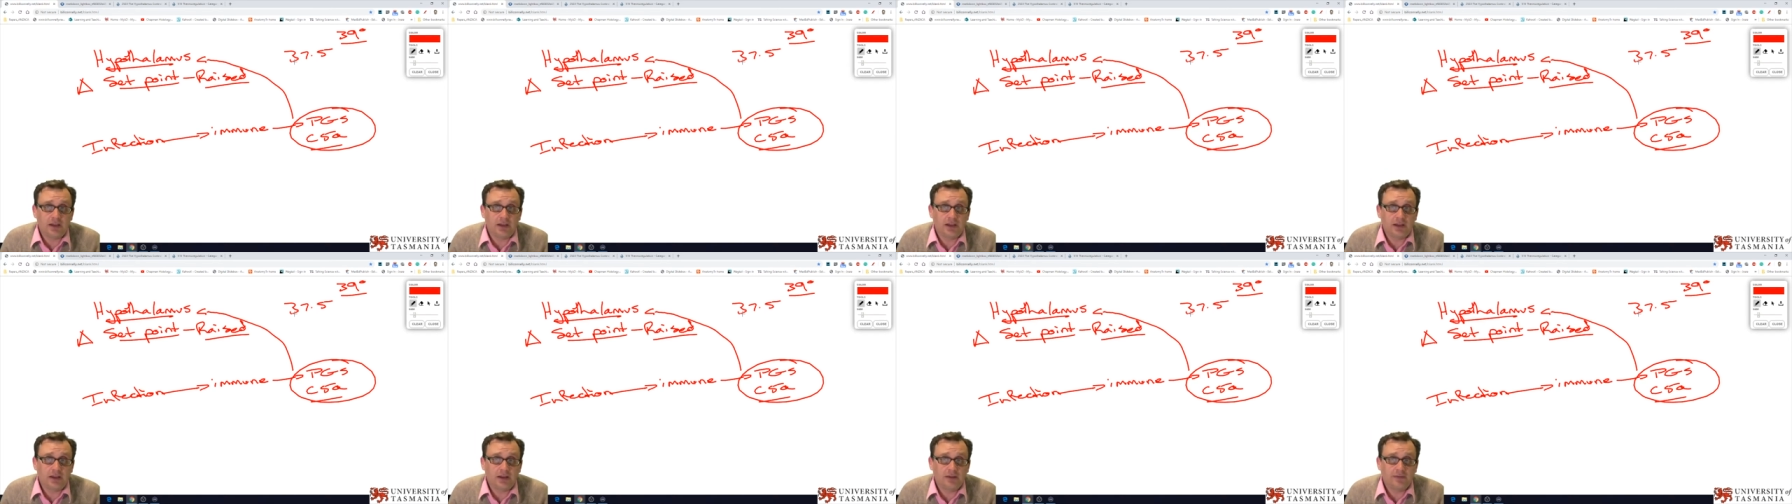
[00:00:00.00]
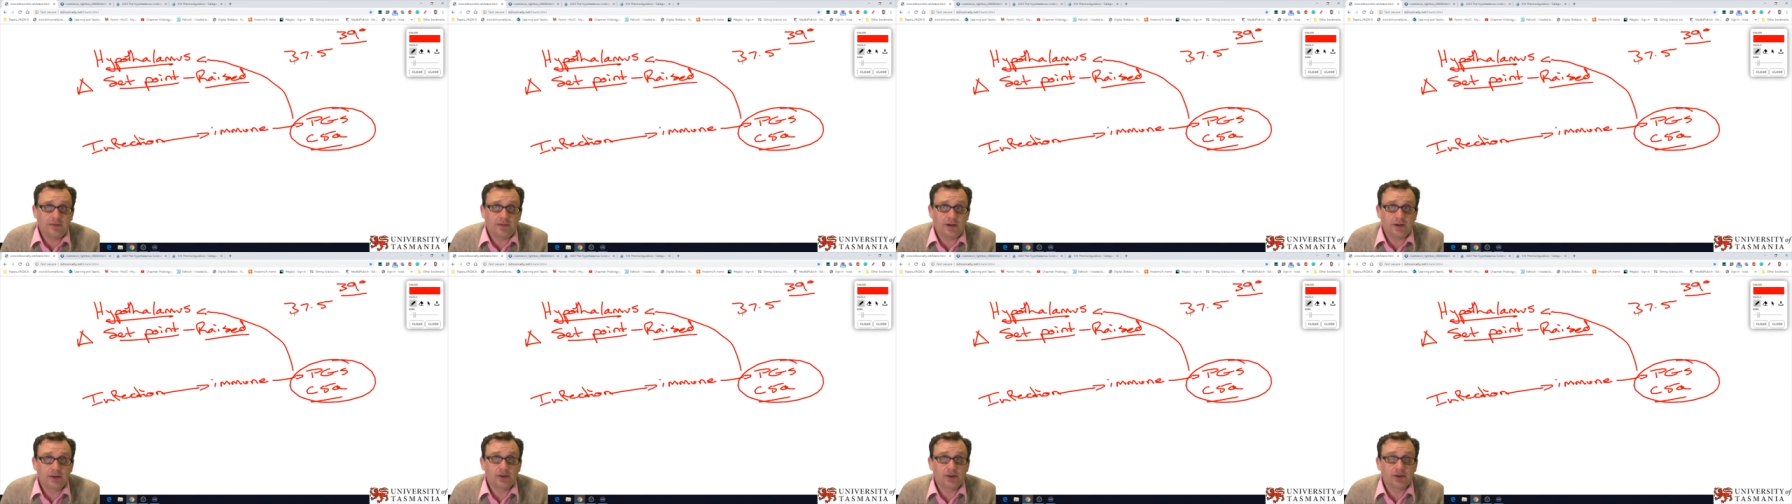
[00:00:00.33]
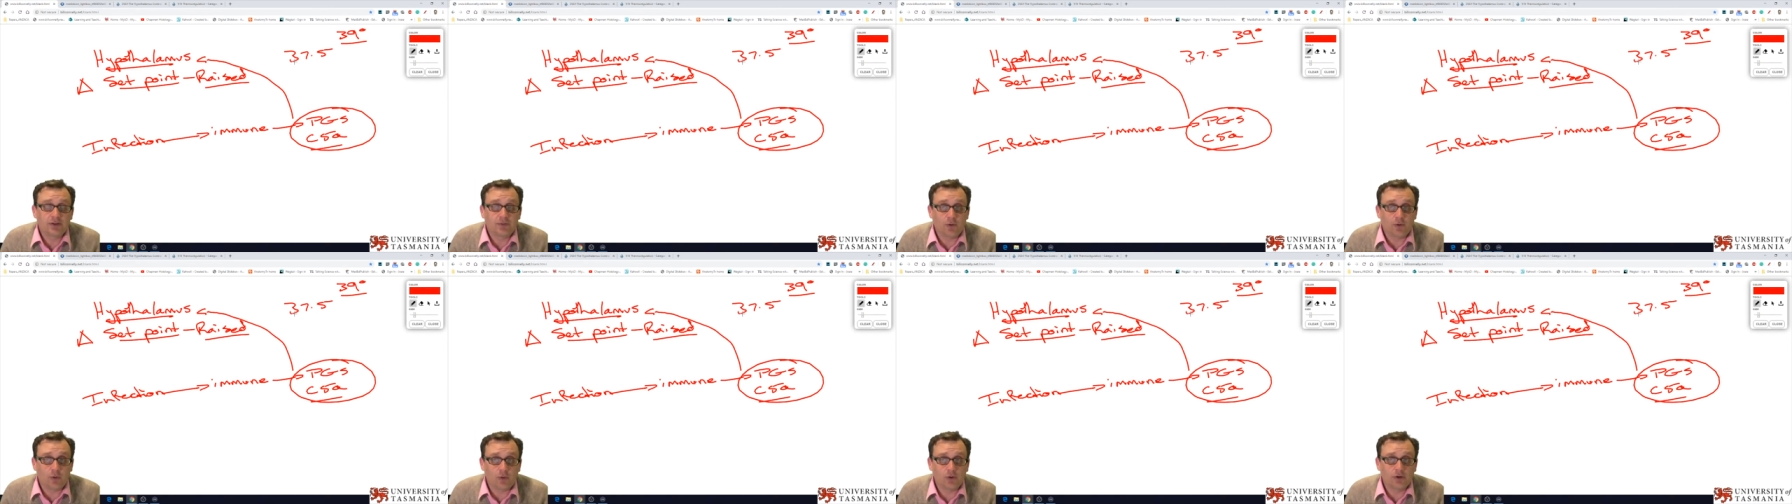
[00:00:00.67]
the
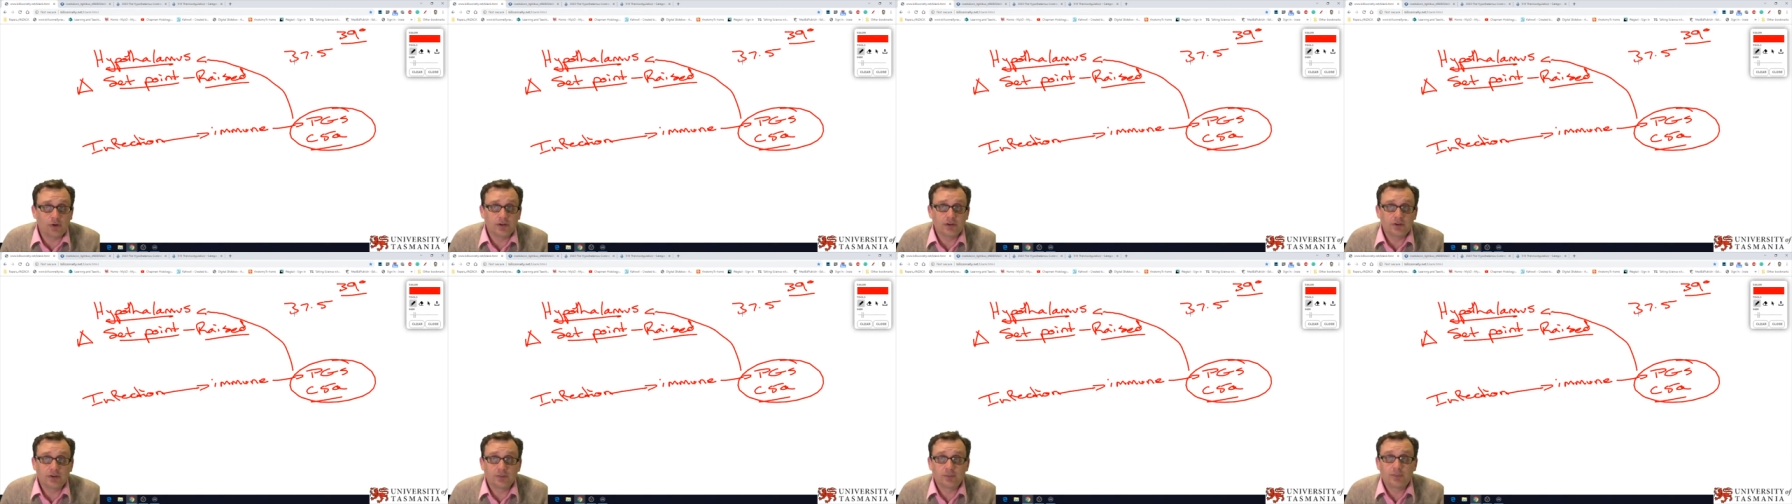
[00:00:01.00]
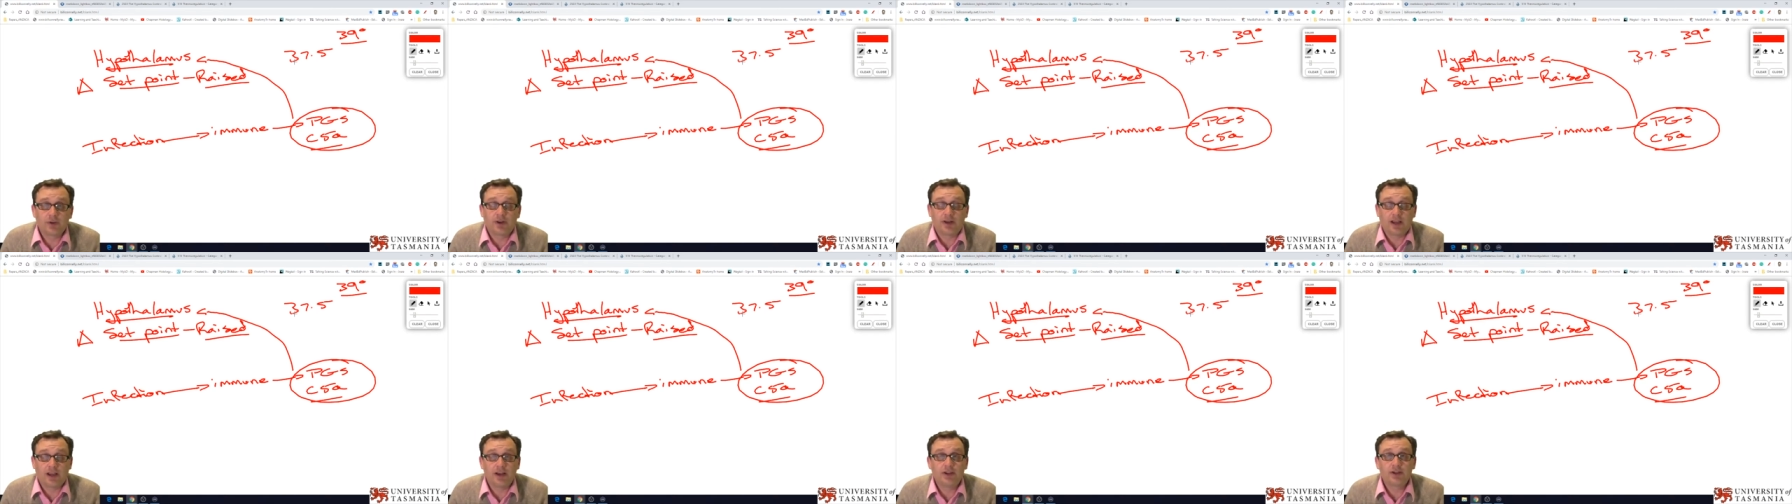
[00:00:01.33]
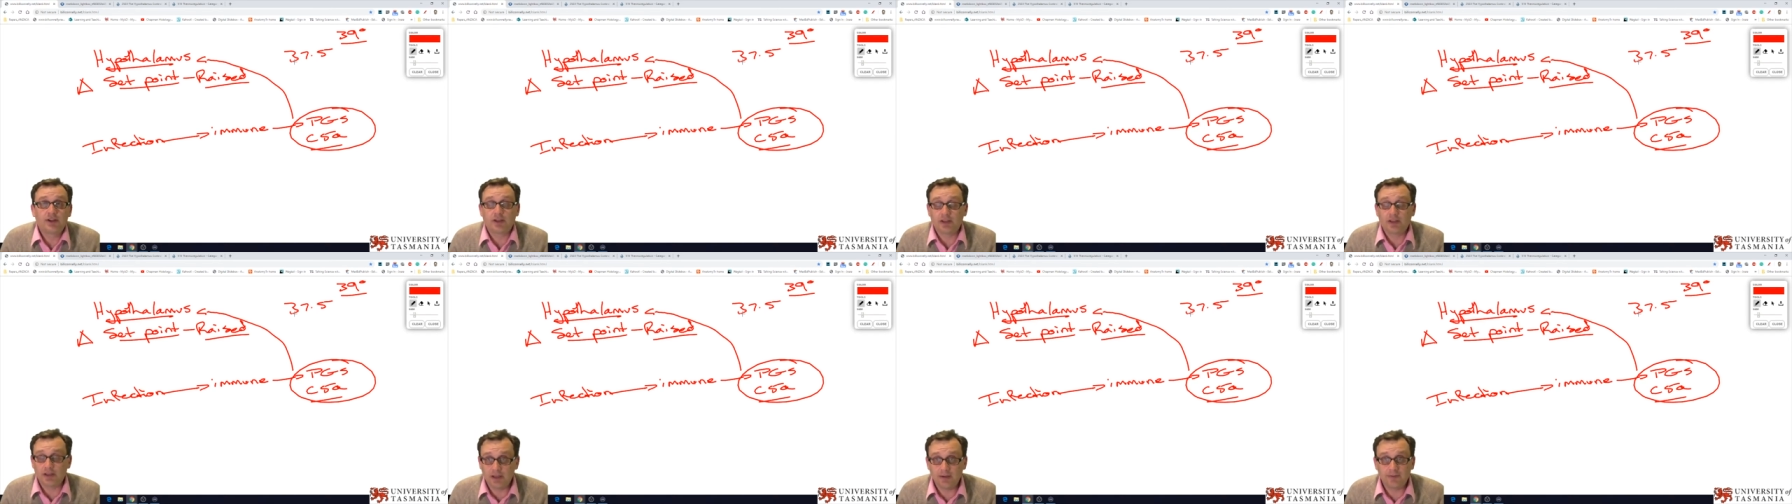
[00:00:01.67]
function of organs and
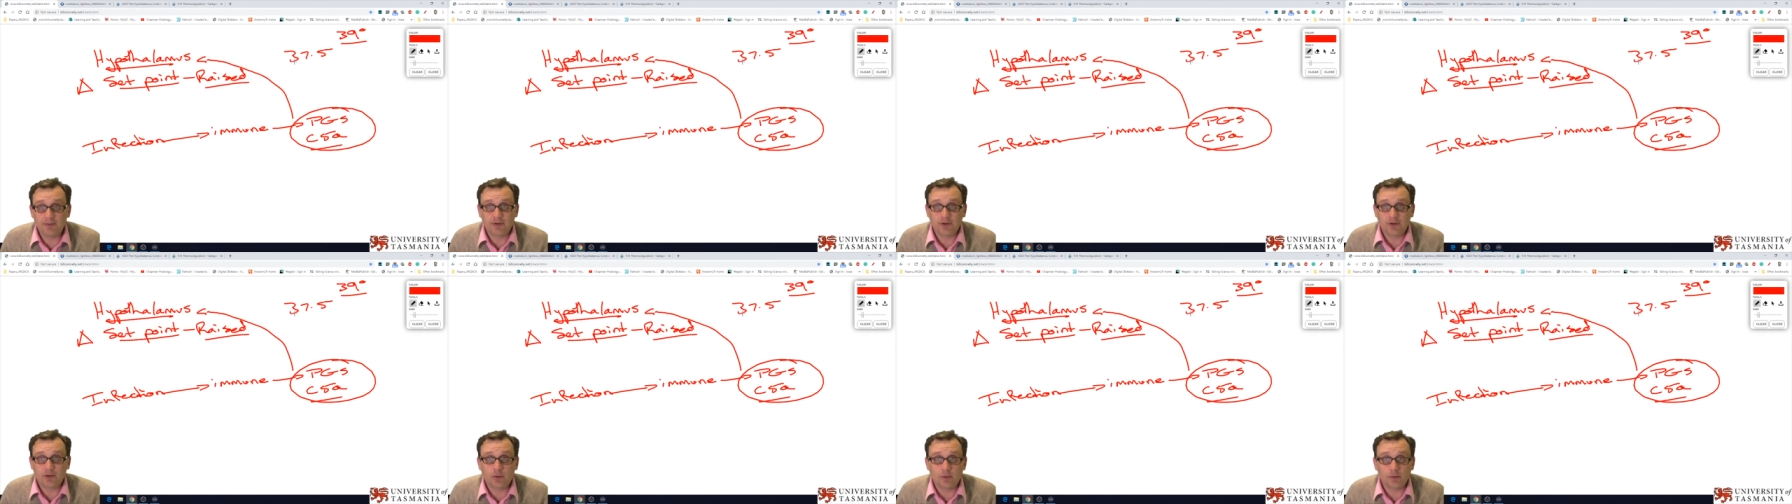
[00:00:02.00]
potentially